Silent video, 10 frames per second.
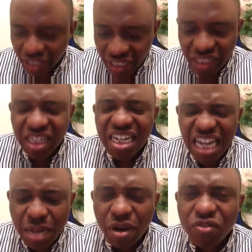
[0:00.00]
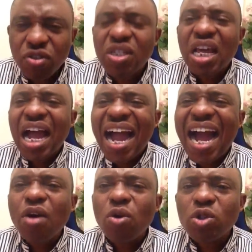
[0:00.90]
In the name of Jesus,
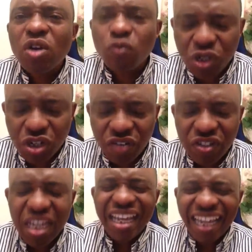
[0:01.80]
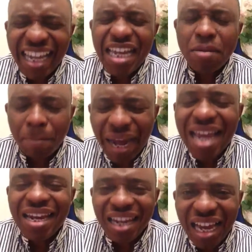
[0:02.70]
arrows of witchcraft in
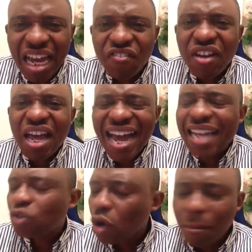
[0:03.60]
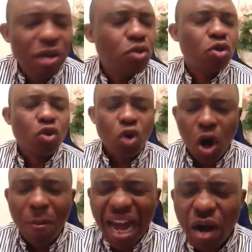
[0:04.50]
my life, I command you to
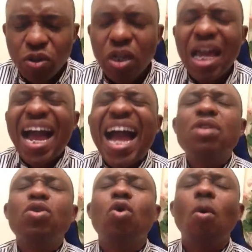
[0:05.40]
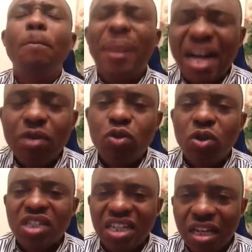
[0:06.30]
come out and go back to
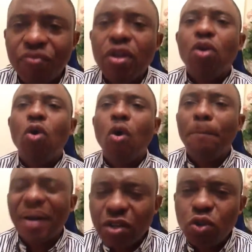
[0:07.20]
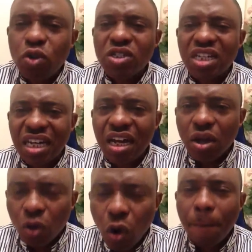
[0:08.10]
your sender. Go back to your sender.
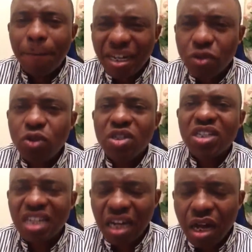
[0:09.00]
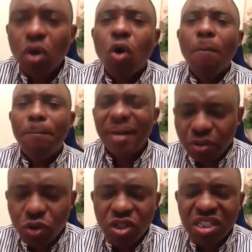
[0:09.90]
Go back to your sender. Go
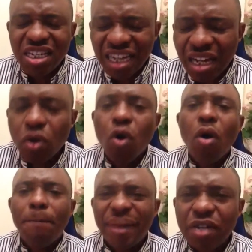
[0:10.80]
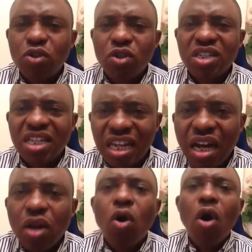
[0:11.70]
back to your sender. Go back to your sender.
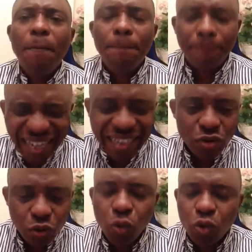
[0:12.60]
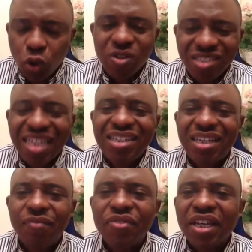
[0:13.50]
Go back to your sender.